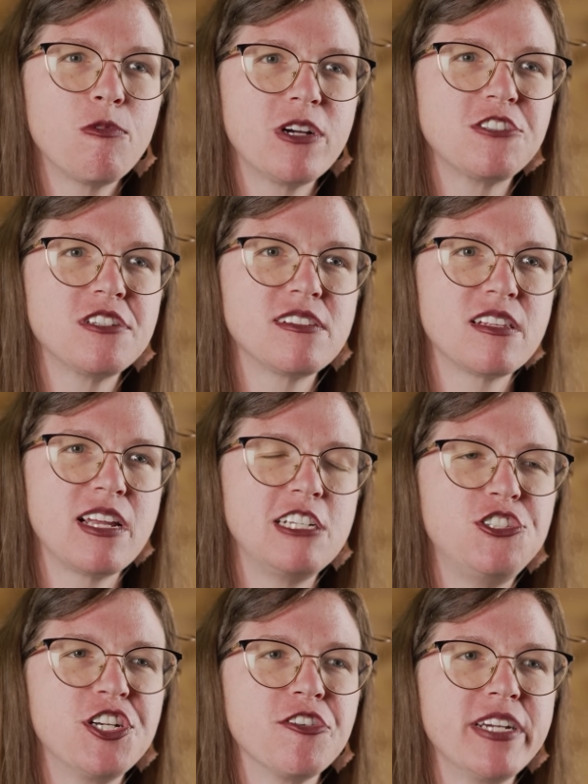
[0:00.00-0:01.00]
which is the
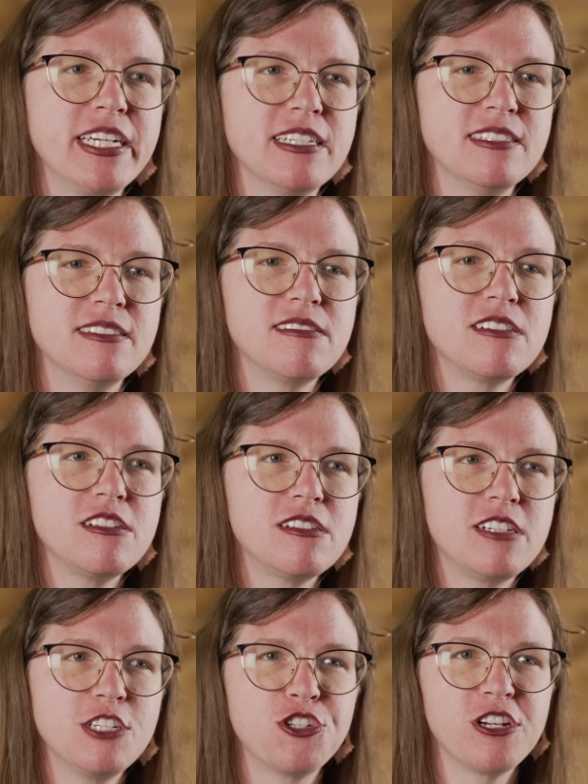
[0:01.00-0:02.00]
Nigerian
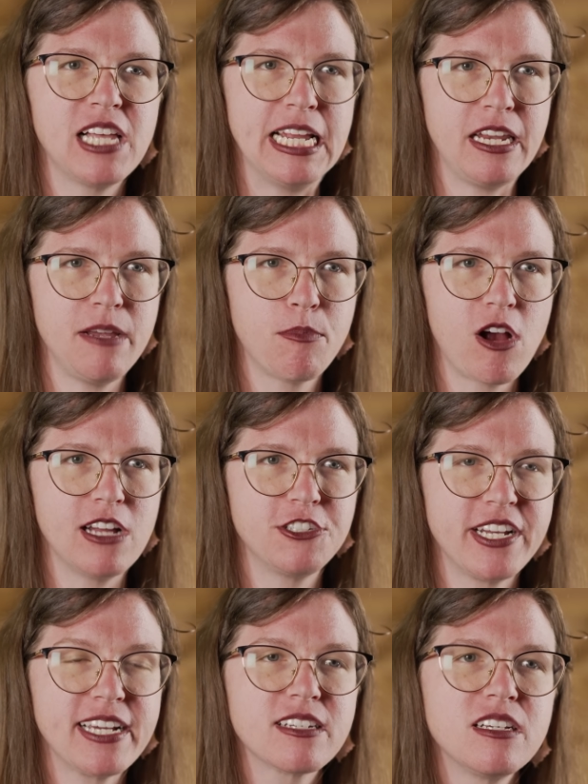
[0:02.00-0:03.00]
digital ID
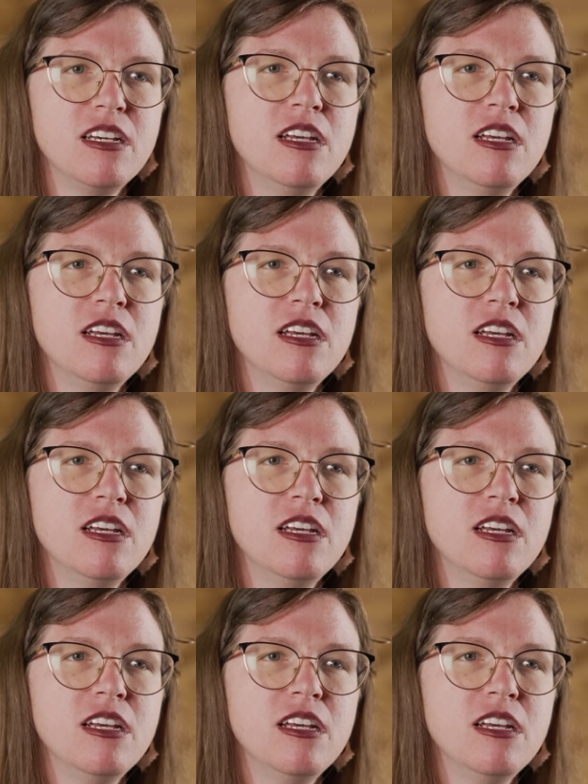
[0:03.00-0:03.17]
project.